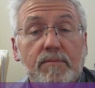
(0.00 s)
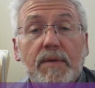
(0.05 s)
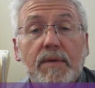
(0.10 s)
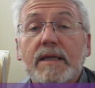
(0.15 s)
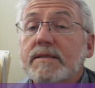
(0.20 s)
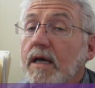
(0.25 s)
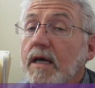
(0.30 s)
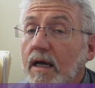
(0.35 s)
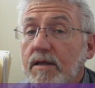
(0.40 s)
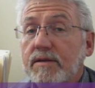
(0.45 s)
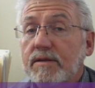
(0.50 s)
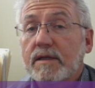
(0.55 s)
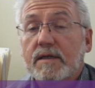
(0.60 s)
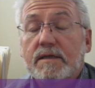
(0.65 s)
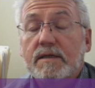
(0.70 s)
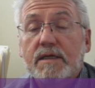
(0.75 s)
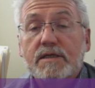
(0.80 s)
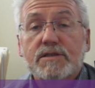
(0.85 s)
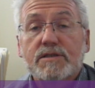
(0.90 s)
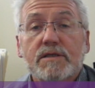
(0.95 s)
uh, Mental Health
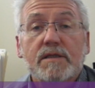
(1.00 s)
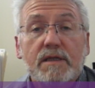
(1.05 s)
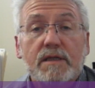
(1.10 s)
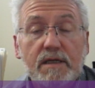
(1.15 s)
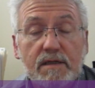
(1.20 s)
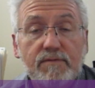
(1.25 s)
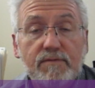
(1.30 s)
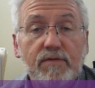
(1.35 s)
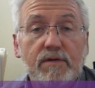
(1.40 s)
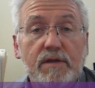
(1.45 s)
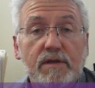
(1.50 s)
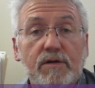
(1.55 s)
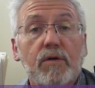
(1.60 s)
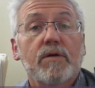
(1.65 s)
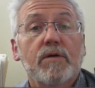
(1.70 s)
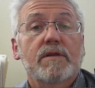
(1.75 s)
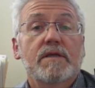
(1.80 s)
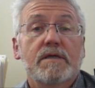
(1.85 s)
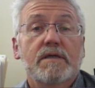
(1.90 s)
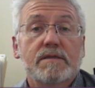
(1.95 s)
and Addiction Lead for the
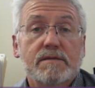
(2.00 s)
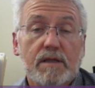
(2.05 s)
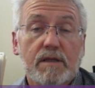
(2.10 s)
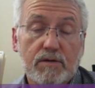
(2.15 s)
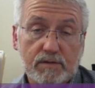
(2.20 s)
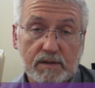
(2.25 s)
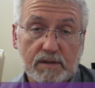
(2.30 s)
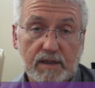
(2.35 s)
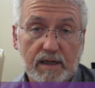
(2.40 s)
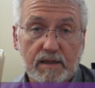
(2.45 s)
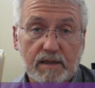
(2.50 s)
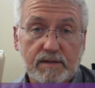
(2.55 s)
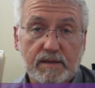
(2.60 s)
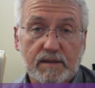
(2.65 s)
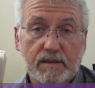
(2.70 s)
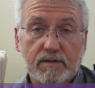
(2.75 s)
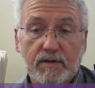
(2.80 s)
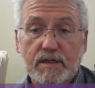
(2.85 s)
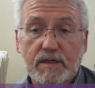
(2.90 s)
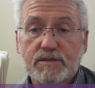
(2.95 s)
Northeast Local
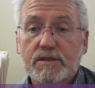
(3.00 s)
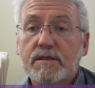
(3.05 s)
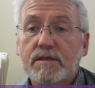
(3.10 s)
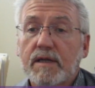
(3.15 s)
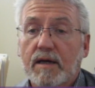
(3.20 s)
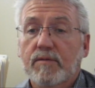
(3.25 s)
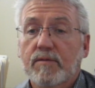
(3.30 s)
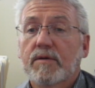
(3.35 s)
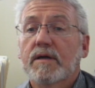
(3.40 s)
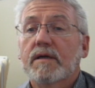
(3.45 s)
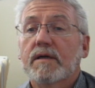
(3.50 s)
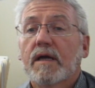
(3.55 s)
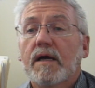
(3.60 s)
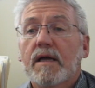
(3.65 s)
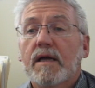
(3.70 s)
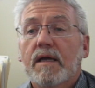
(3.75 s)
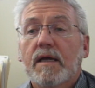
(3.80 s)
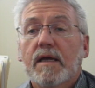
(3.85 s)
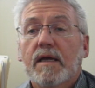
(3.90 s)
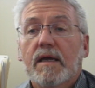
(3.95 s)
Health Integration Network.
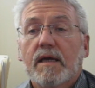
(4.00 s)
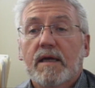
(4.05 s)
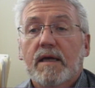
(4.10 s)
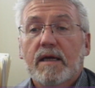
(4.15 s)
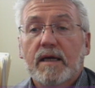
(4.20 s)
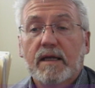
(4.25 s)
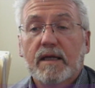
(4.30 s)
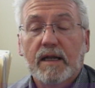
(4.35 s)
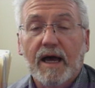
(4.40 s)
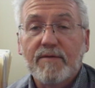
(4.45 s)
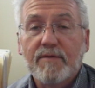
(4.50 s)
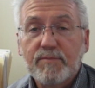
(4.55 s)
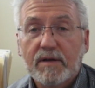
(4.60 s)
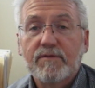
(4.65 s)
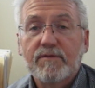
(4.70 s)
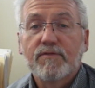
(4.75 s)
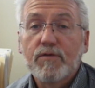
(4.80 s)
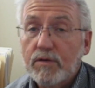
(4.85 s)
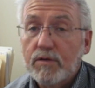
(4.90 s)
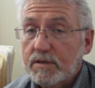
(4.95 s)
And I've
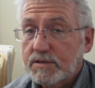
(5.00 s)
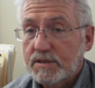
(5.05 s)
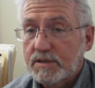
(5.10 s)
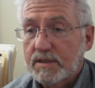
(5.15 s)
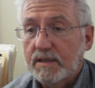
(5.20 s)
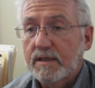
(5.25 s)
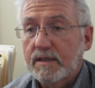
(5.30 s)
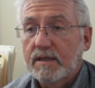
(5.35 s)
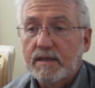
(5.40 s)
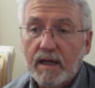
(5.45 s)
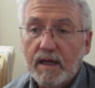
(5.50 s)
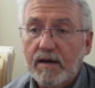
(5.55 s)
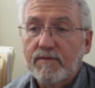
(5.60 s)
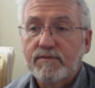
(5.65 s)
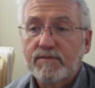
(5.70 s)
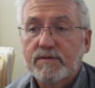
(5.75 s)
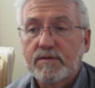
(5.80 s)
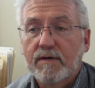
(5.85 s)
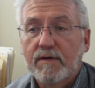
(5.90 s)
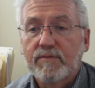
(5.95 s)
been fortunate
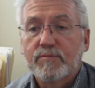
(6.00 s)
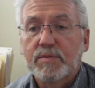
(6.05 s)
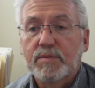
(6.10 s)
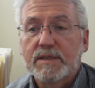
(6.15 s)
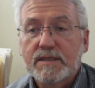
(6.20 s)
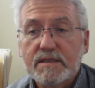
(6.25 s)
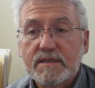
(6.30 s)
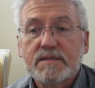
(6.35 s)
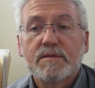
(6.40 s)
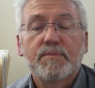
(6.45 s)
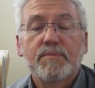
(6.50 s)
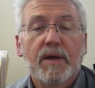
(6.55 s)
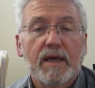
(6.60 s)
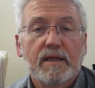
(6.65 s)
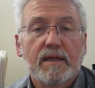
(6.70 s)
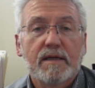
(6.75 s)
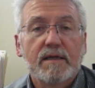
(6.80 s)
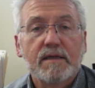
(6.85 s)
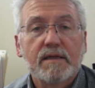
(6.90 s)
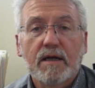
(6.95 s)
enough to have
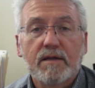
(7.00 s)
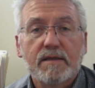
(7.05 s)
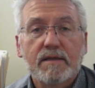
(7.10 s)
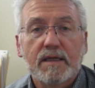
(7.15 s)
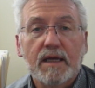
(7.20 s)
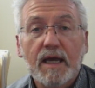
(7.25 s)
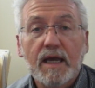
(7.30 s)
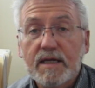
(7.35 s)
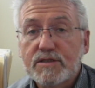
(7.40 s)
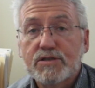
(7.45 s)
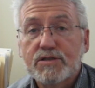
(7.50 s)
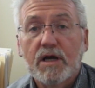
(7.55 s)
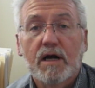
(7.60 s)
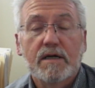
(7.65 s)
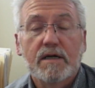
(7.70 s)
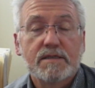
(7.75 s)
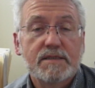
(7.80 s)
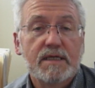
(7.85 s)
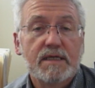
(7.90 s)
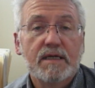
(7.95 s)
participated on the
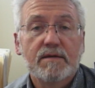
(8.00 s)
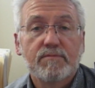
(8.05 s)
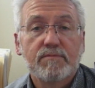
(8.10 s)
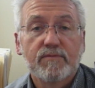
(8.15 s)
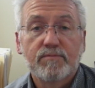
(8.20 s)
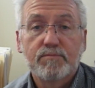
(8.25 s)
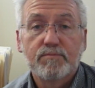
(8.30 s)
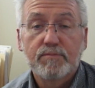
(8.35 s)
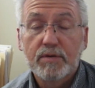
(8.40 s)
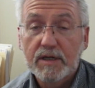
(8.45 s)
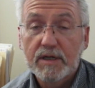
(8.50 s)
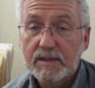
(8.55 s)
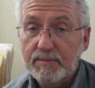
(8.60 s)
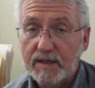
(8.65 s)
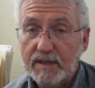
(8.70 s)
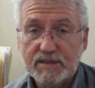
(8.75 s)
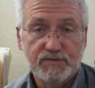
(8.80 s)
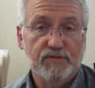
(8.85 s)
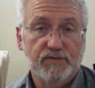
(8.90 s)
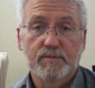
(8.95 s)
HCARDD team pretty
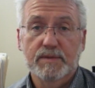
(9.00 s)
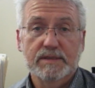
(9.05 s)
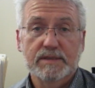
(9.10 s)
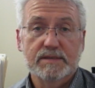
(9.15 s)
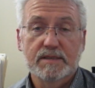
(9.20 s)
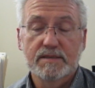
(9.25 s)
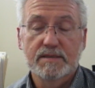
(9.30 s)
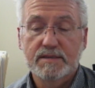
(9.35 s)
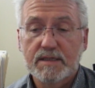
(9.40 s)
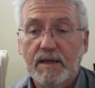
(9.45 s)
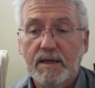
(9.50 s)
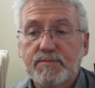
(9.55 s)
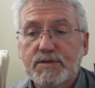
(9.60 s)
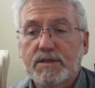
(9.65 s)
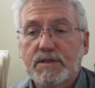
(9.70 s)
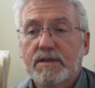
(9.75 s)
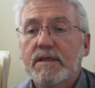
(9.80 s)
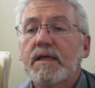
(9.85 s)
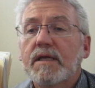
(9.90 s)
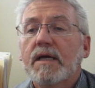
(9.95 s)
much from its
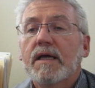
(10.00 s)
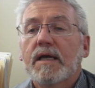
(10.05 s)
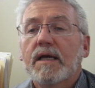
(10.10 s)
inception.